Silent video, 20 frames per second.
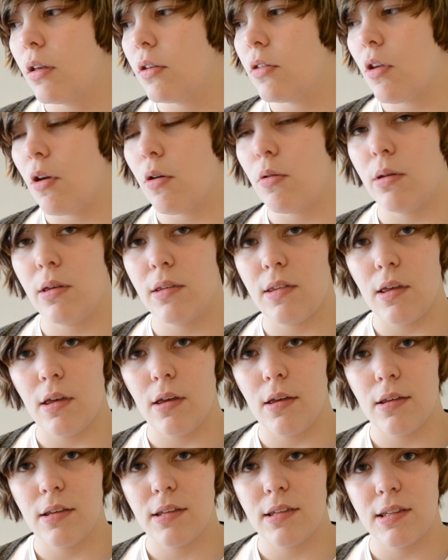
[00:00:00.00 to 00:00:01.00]
So here's a
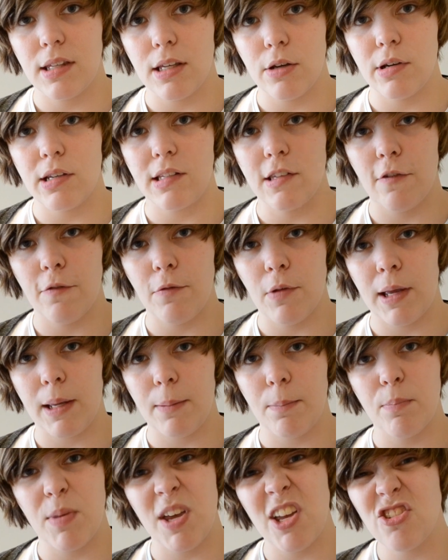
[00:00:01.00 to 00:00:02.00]
series of like
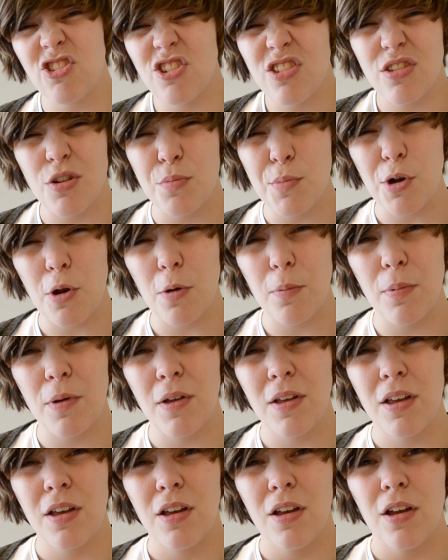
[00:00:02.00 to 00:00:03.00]
pictures coming up.
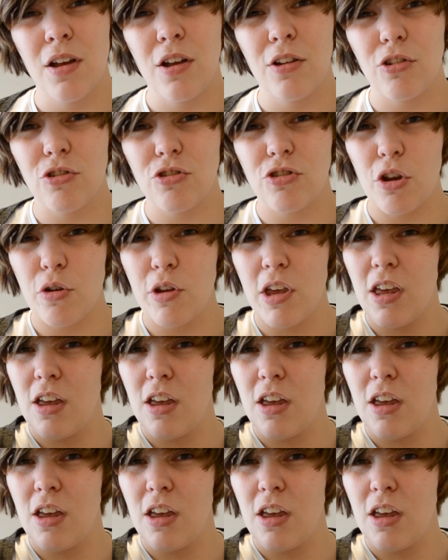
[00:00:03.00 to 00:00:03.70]
Show you.